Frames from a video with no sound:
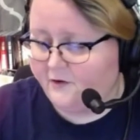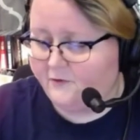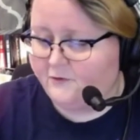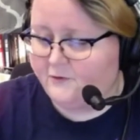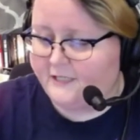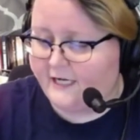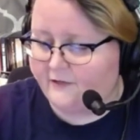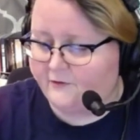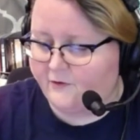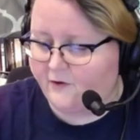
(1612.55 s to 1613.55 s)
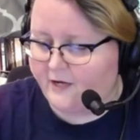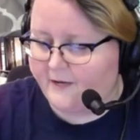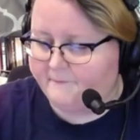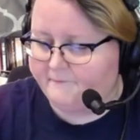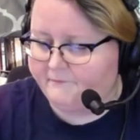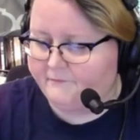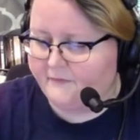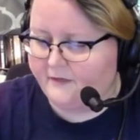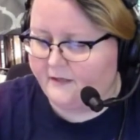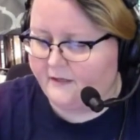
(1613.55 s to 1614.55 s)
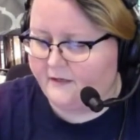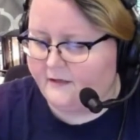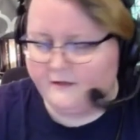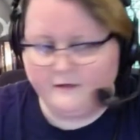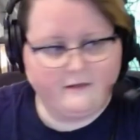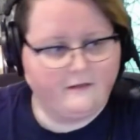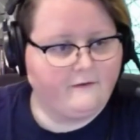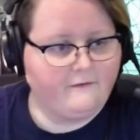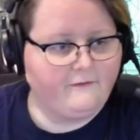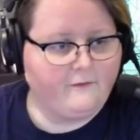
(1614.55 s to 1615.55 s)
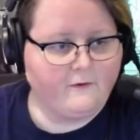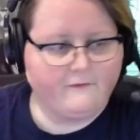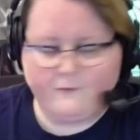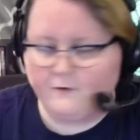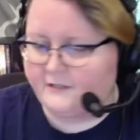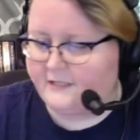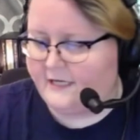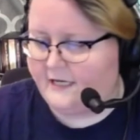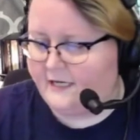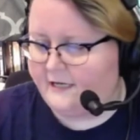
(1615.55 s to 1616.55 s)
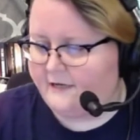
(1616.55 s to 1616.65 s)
to a dagger throw game. 414.